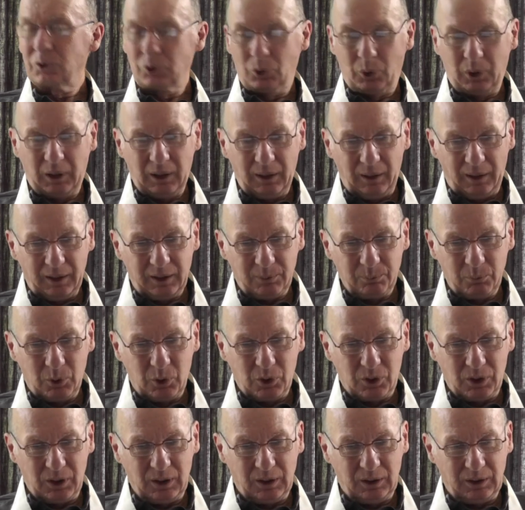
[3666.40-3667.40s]
So he liked
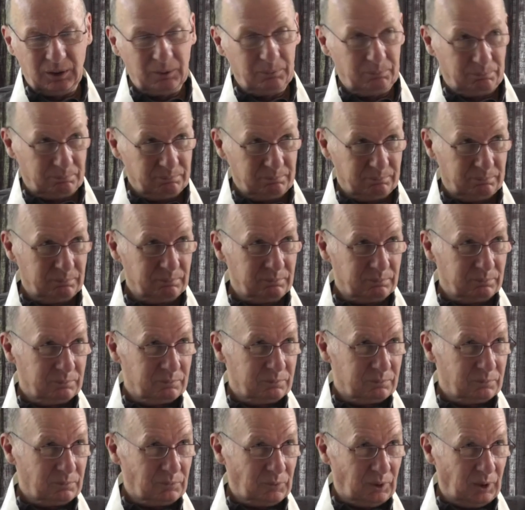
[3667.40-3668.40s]
music
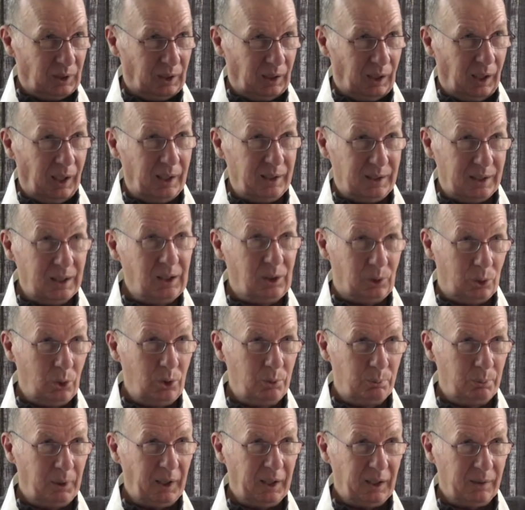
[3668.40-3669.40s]
and he
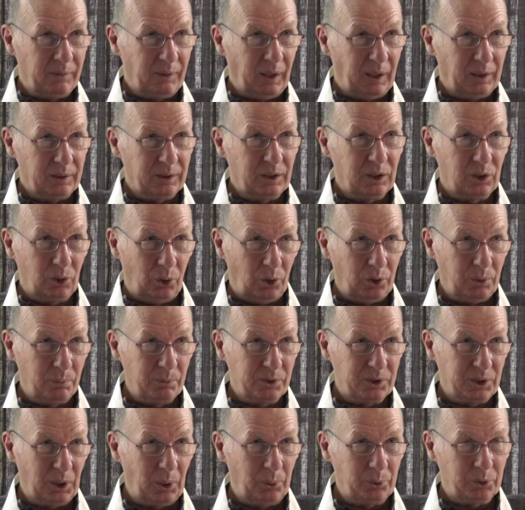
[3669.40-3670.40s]
could play the violin. He taught
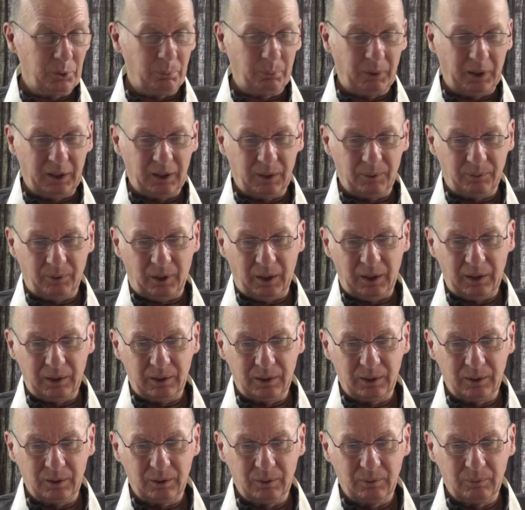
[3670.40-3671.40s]
himself to play the
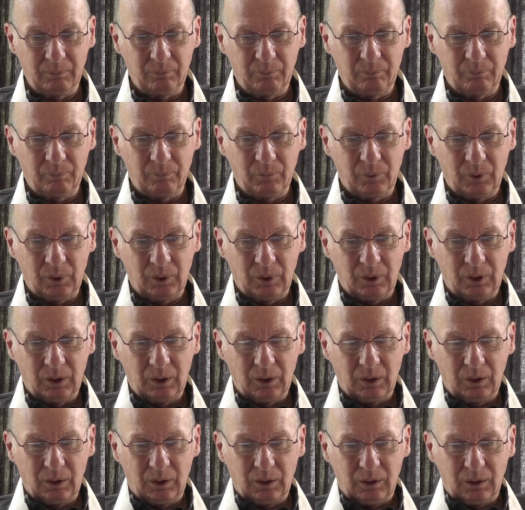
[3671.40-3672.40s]
violin.
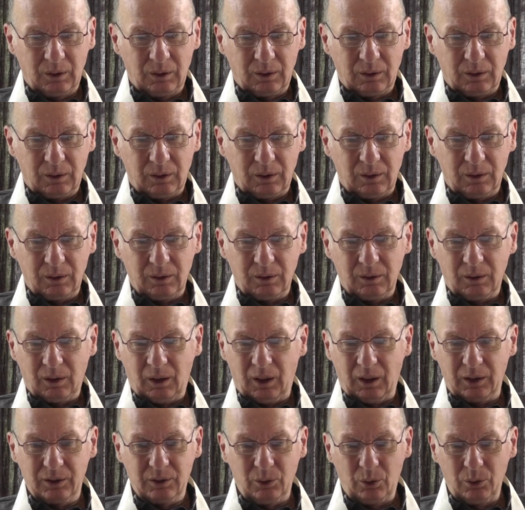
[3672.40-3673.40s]

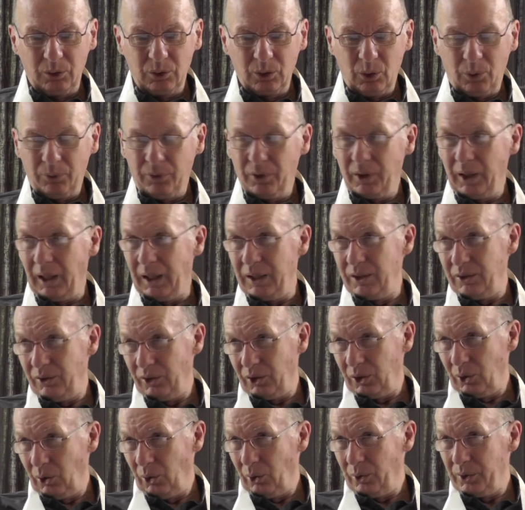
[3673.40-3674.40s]
Uh, I don't know if there are any
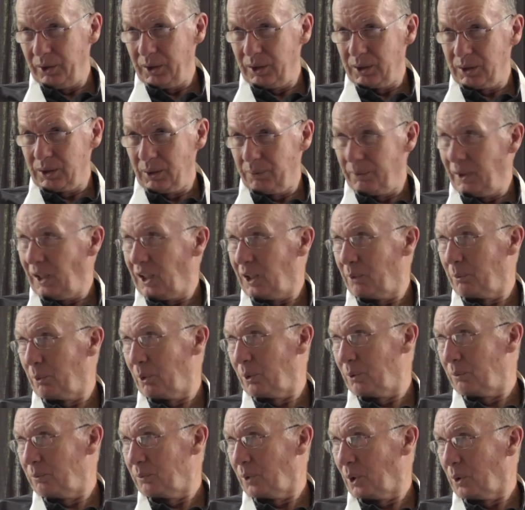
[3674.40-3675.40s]
recordings
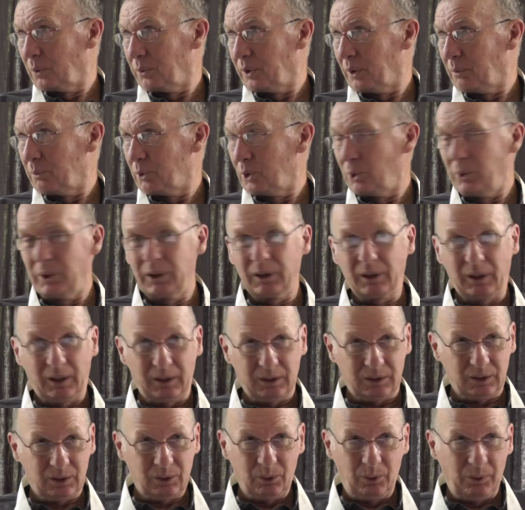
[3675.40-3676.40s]
available of him doing
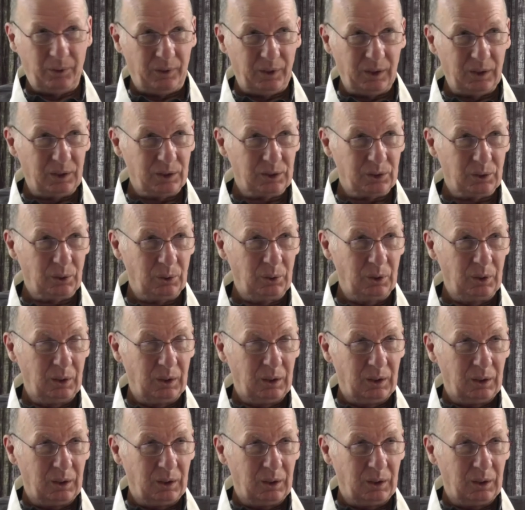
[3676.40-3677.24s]
that. I don't think so.